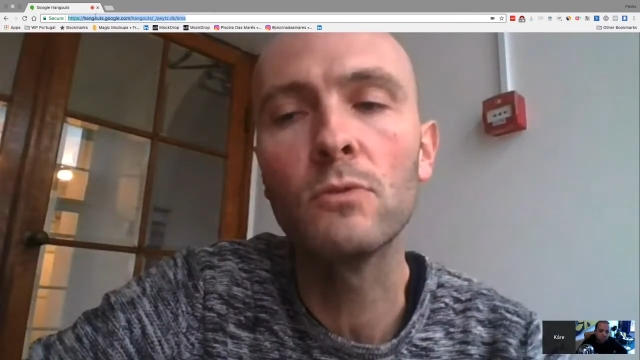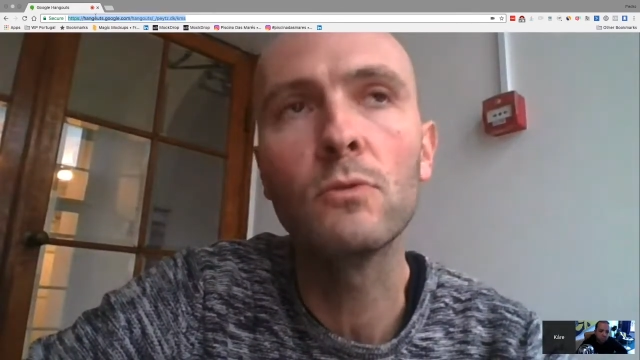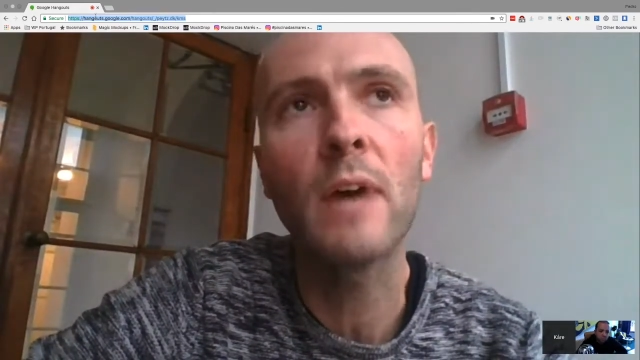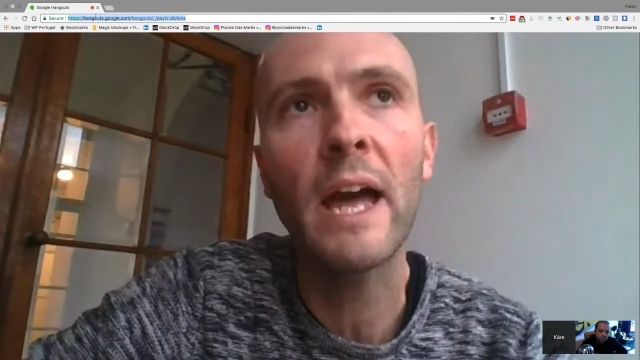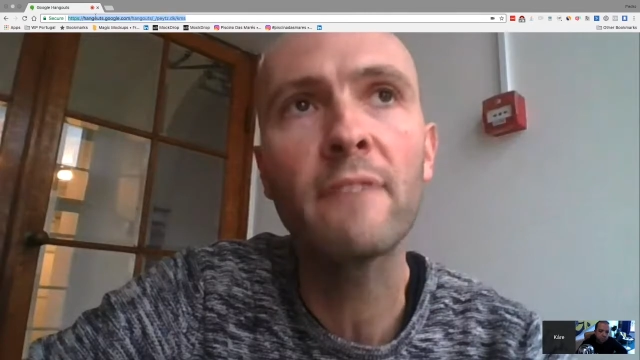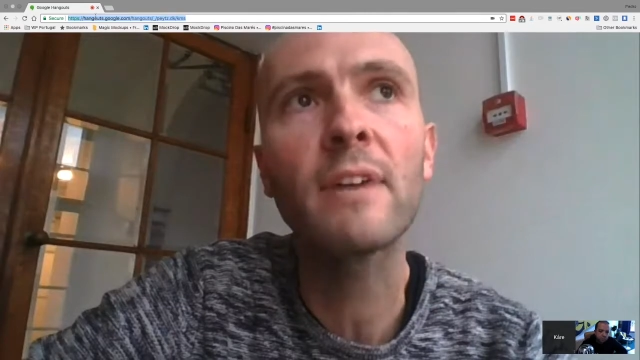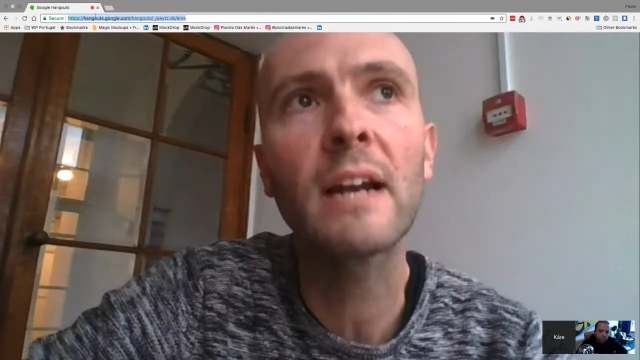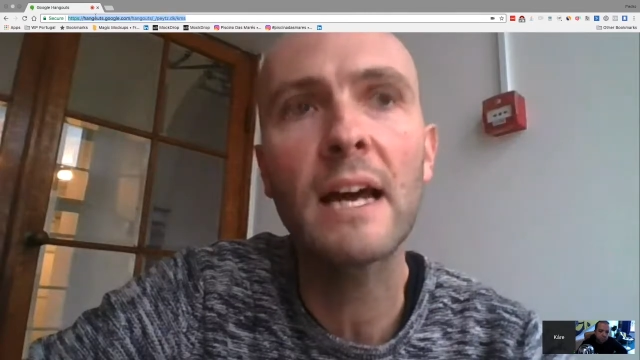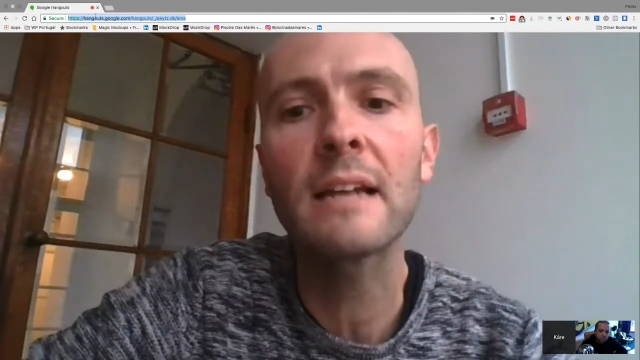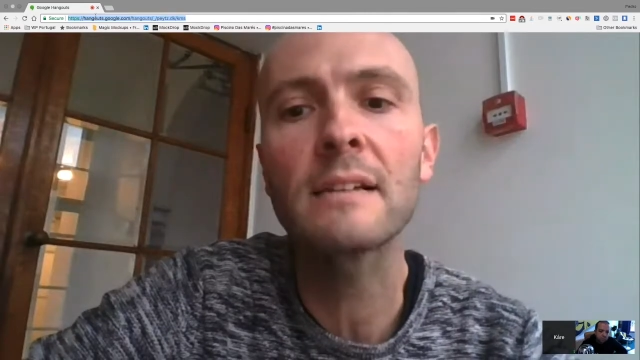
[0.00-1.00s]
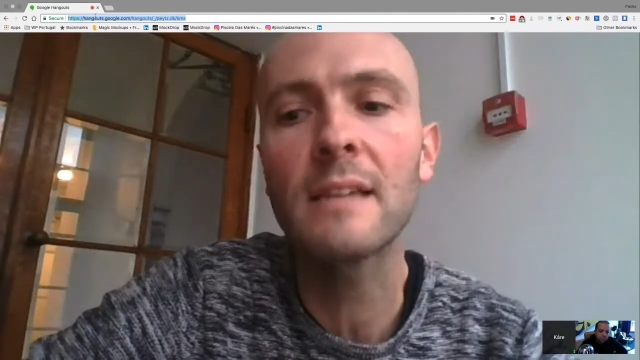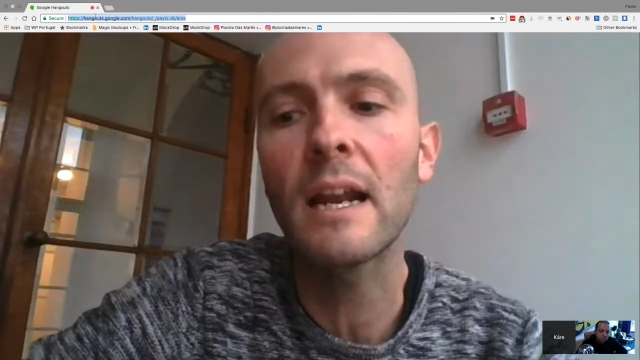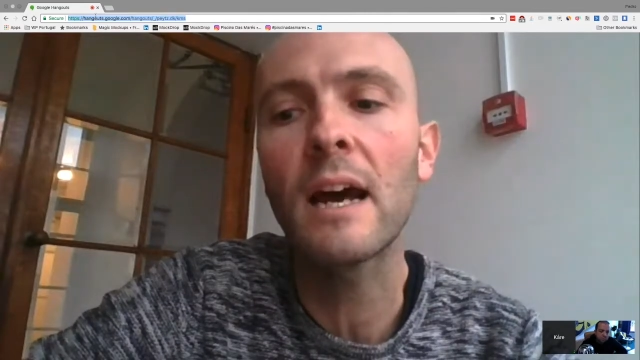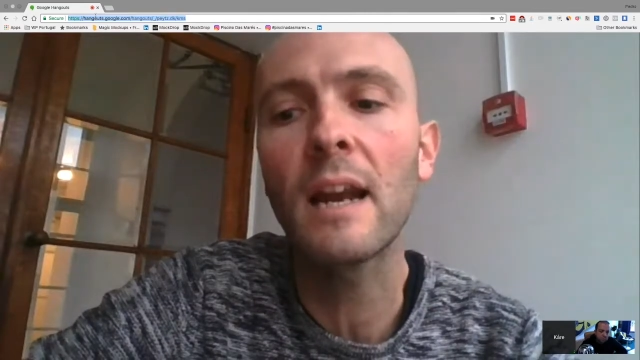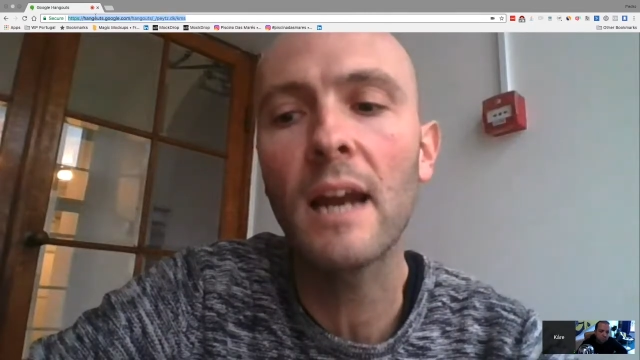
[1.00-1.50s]
when you
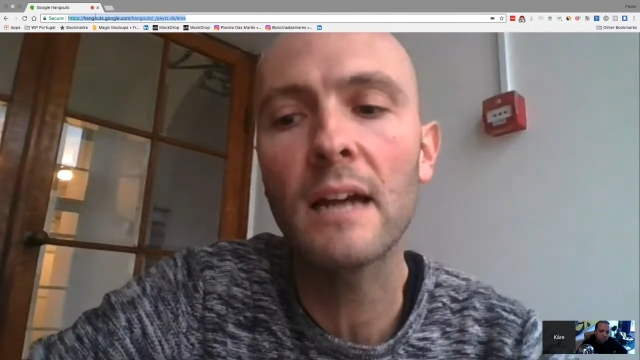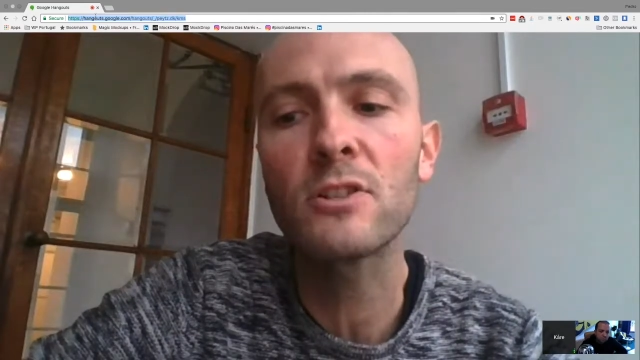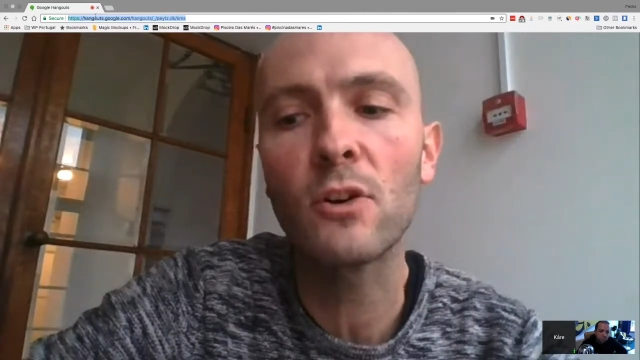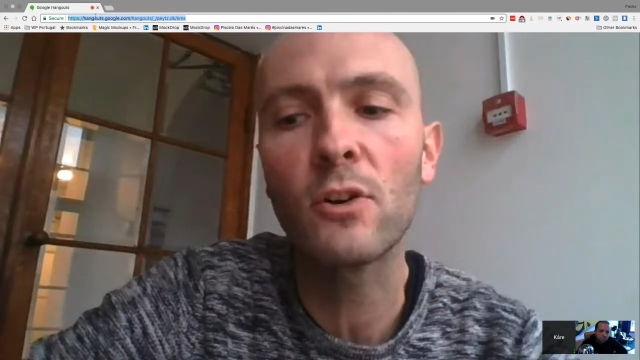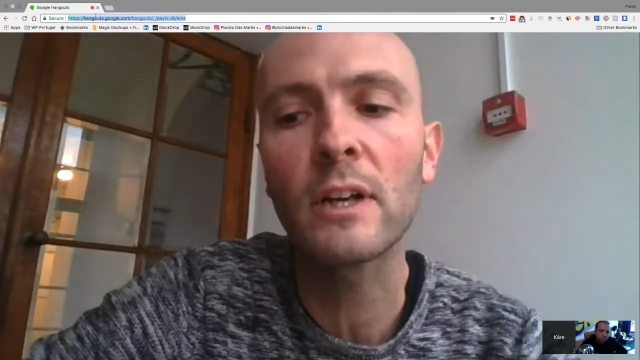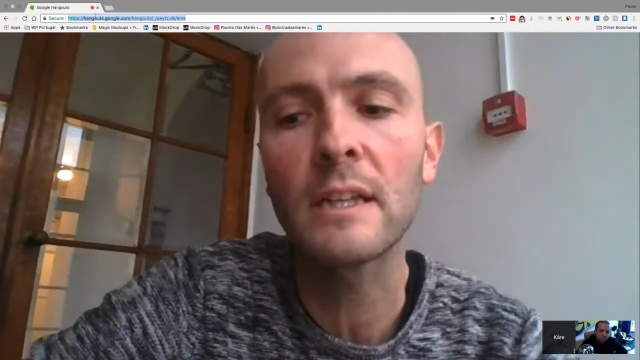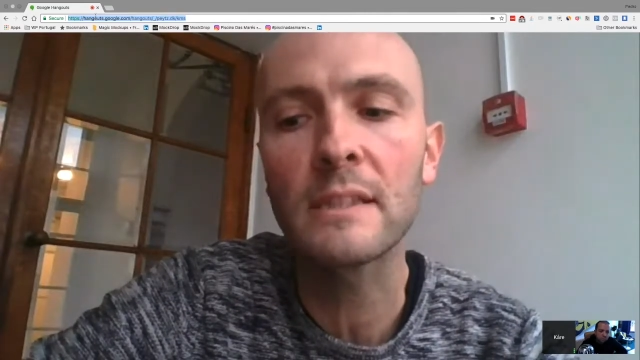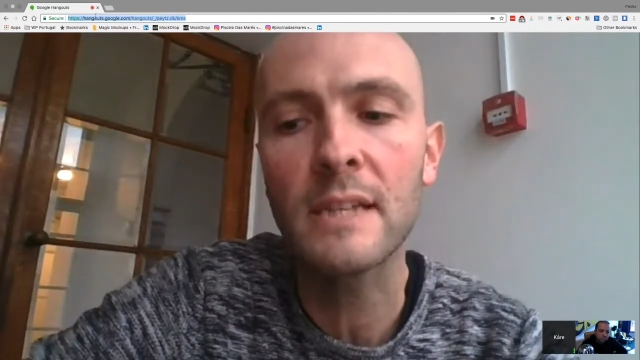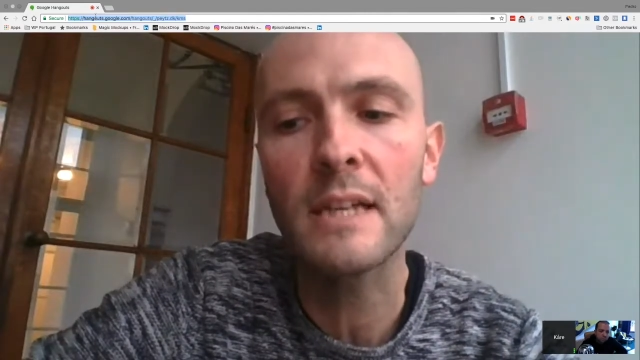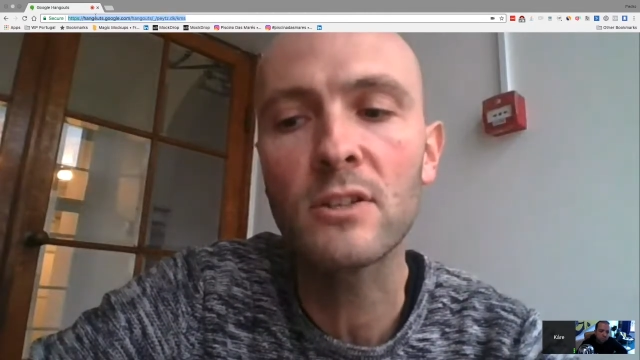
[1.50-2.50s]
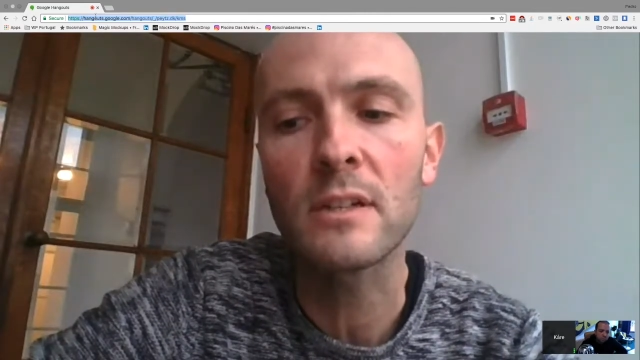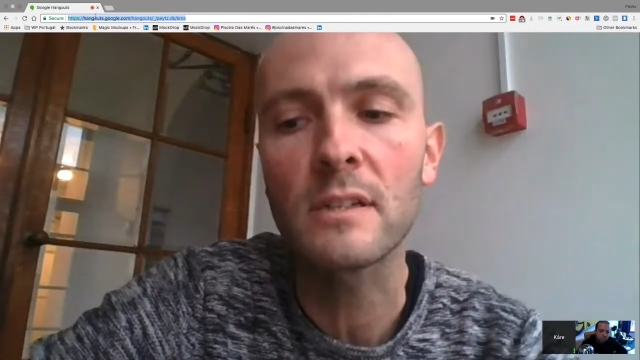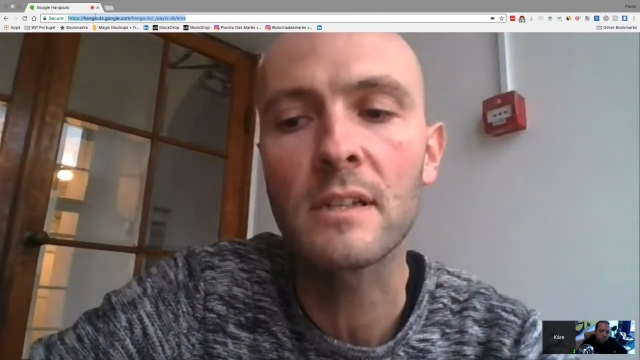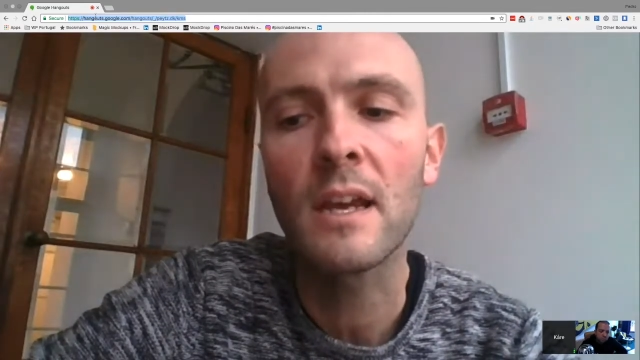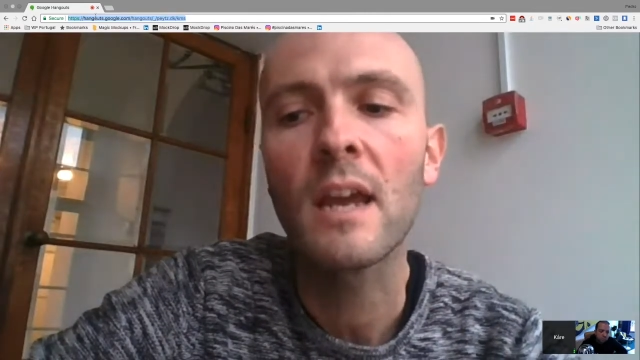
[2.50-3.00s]
have clients that are larger
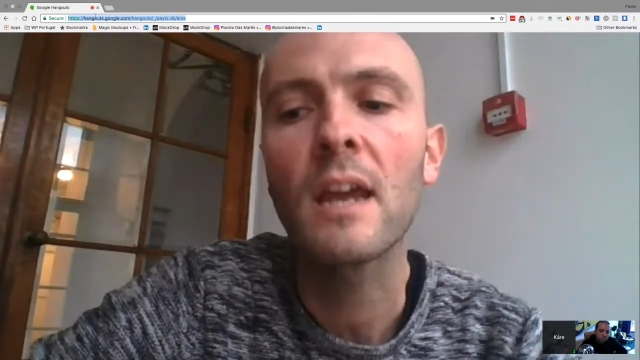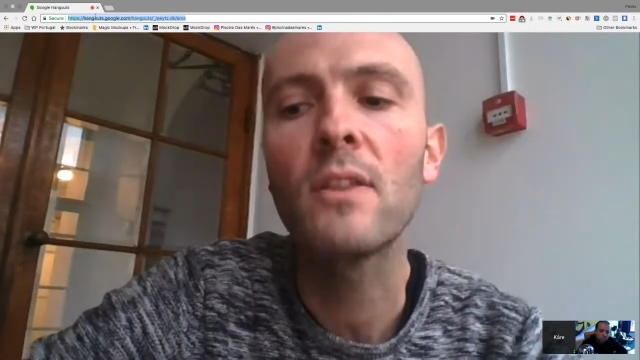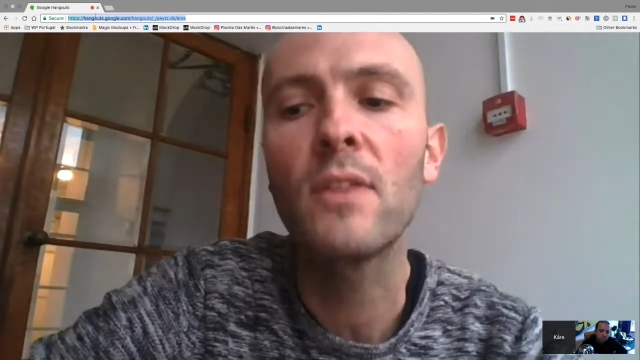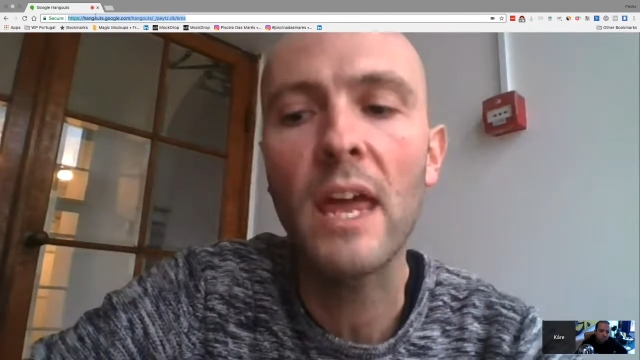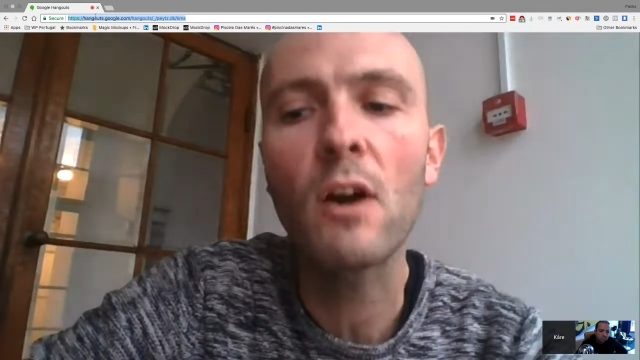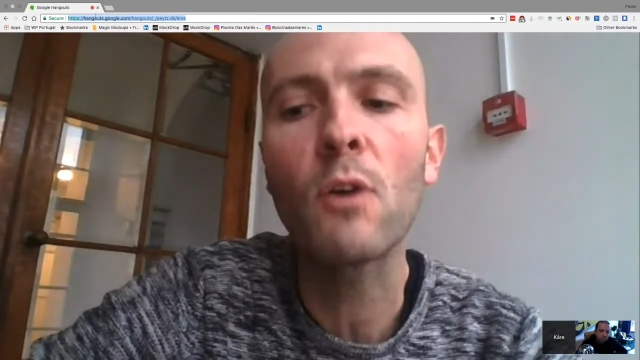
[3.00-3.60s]
organizations,